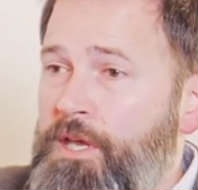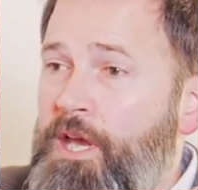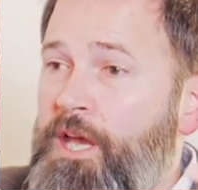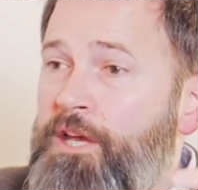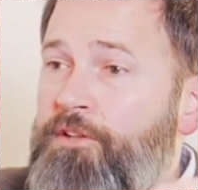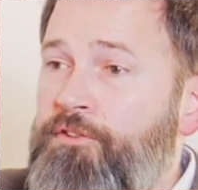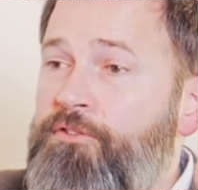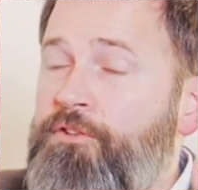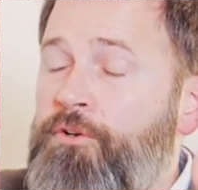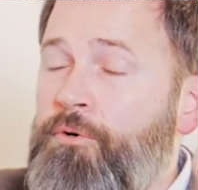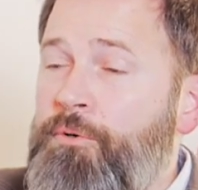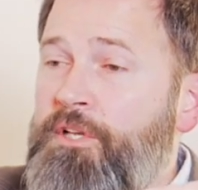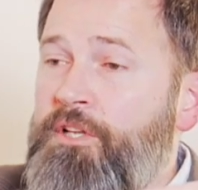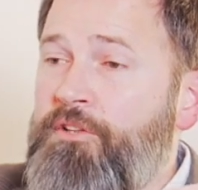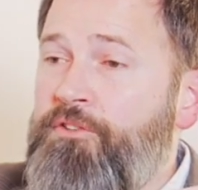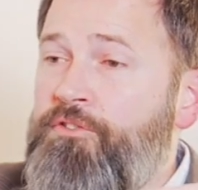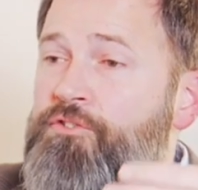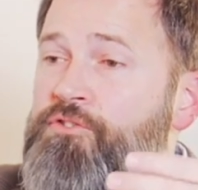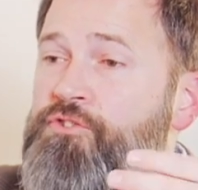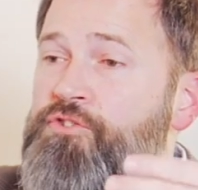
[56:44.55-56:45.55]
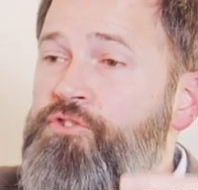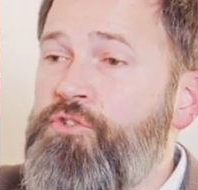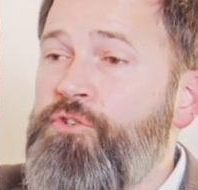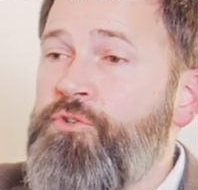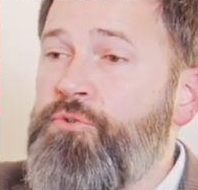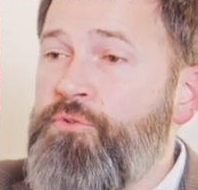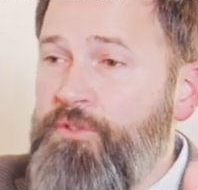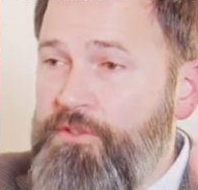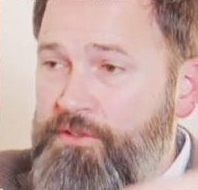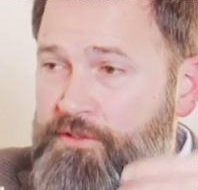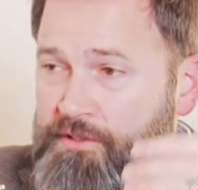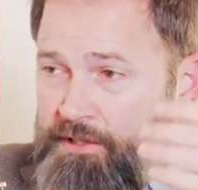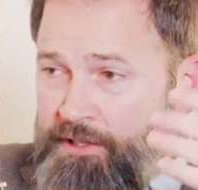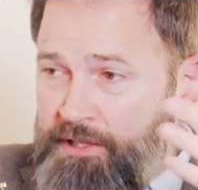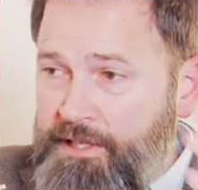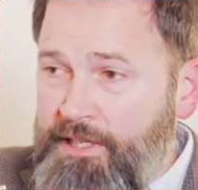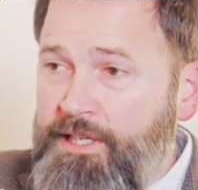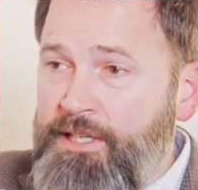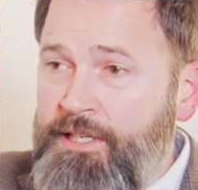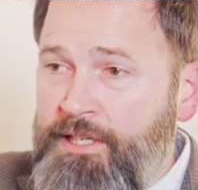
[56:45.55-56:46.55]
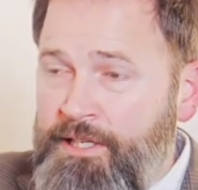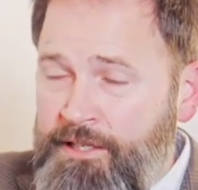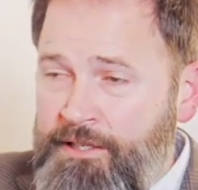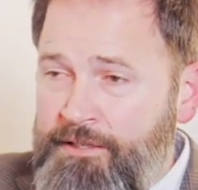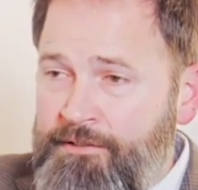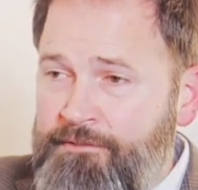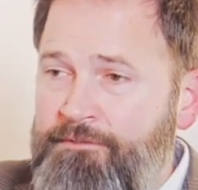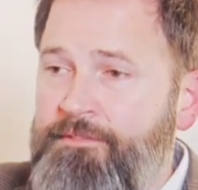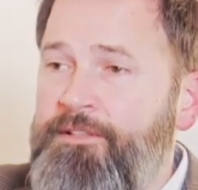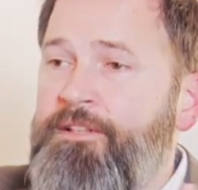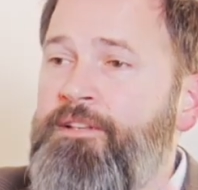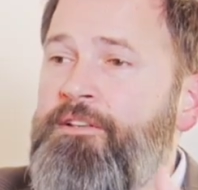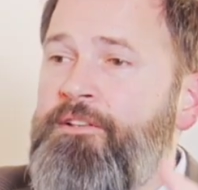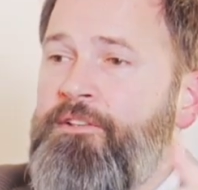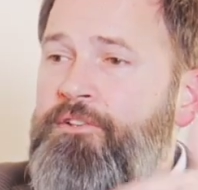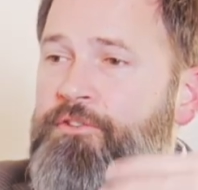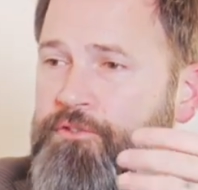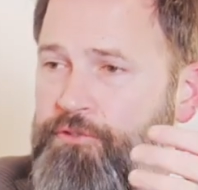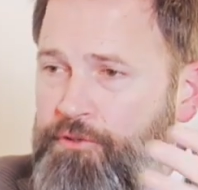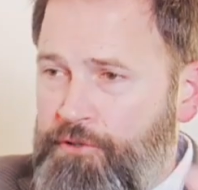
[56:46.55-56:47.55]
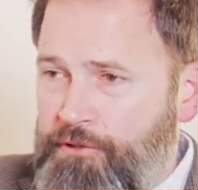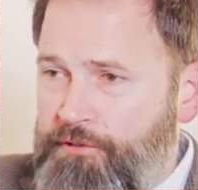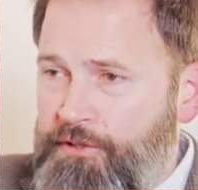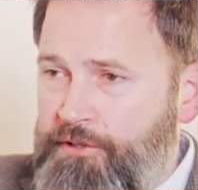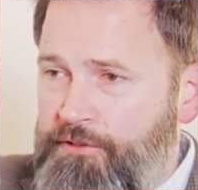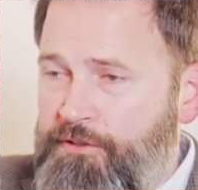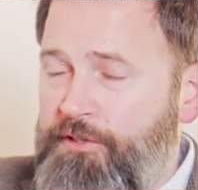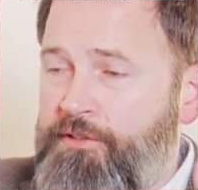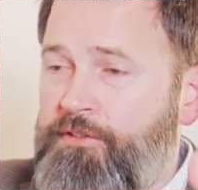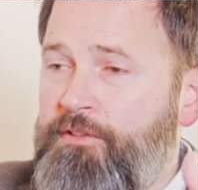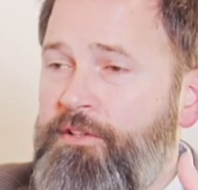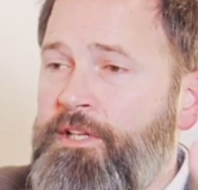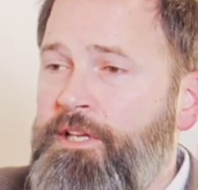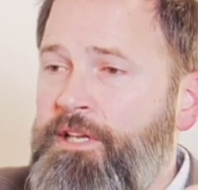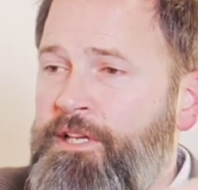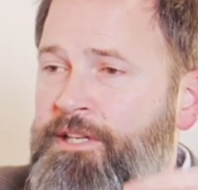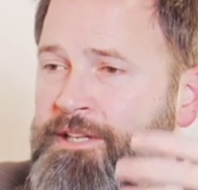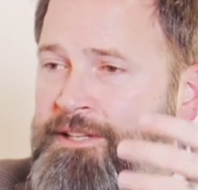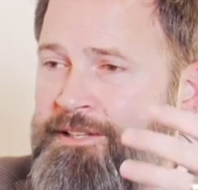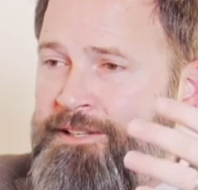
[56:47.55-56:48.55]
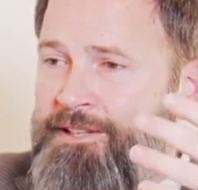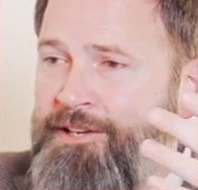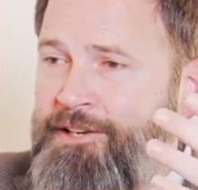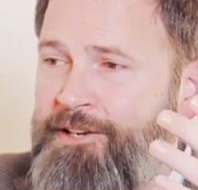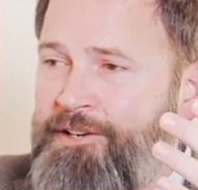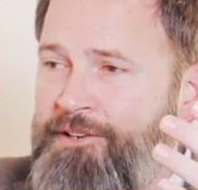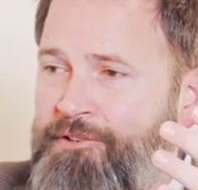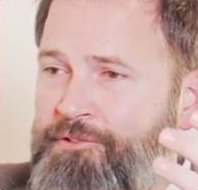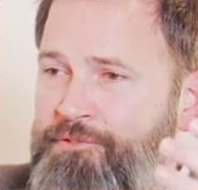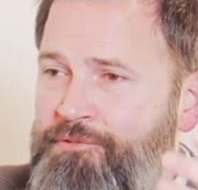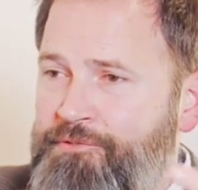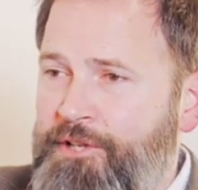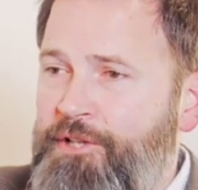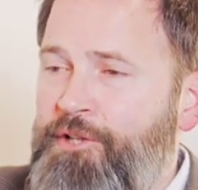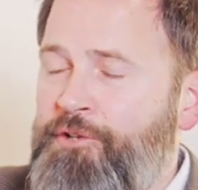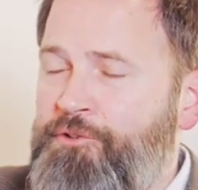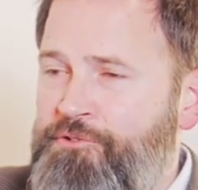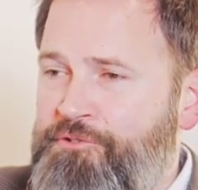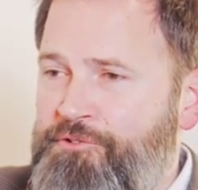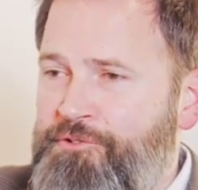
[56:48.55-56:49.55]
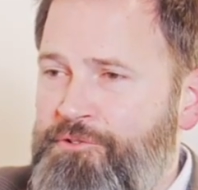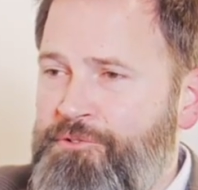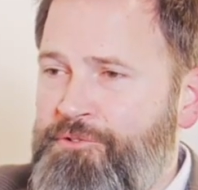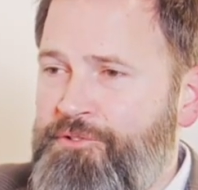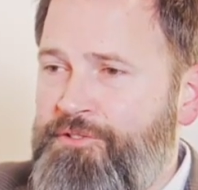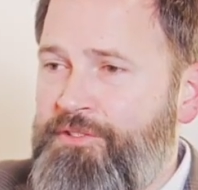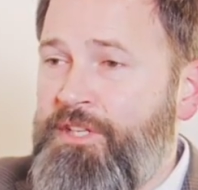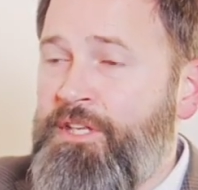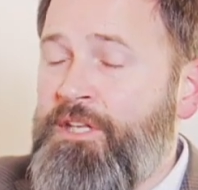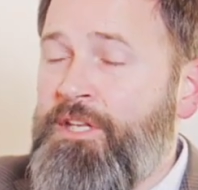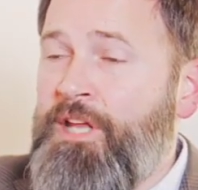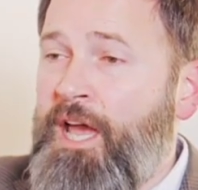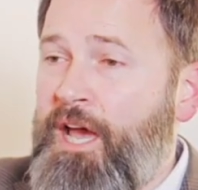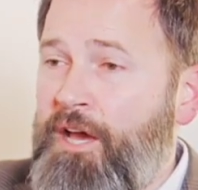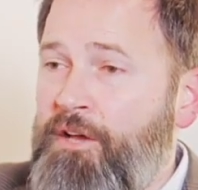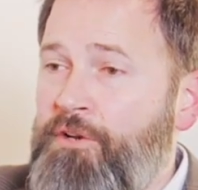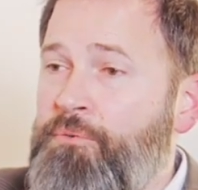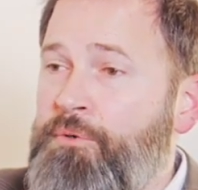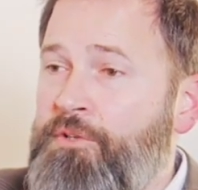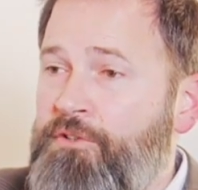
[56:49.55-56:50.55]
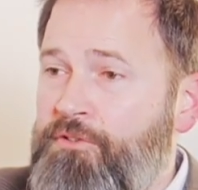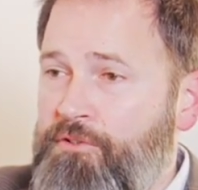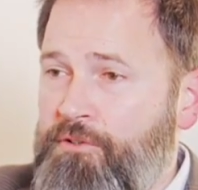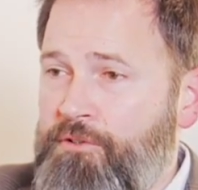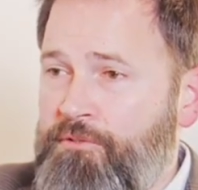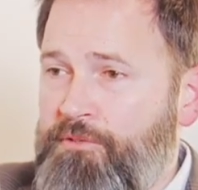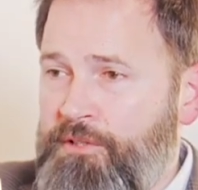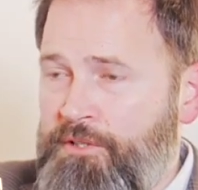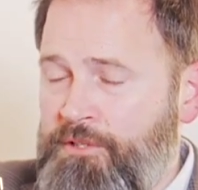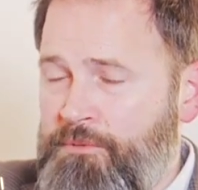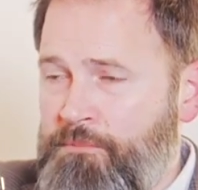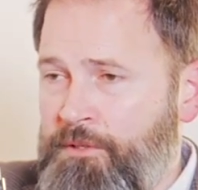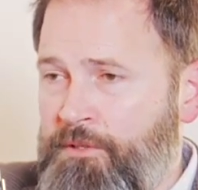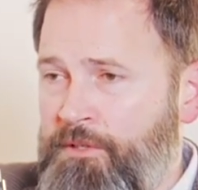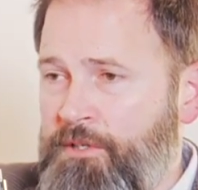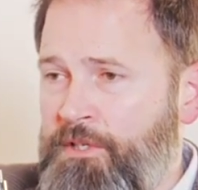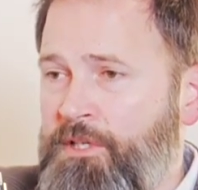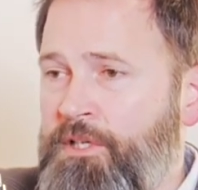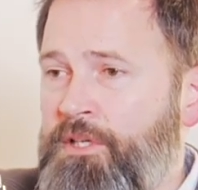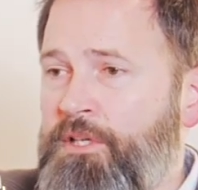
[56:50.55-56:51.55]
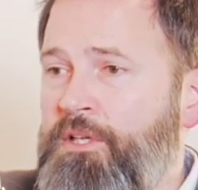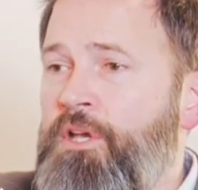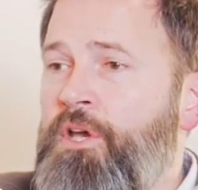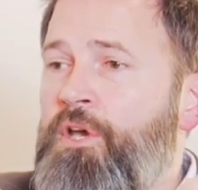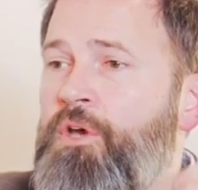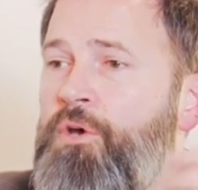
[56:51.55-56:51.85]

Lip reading: And so it is students leading service. It's leading their fellow students in how do we serve the community?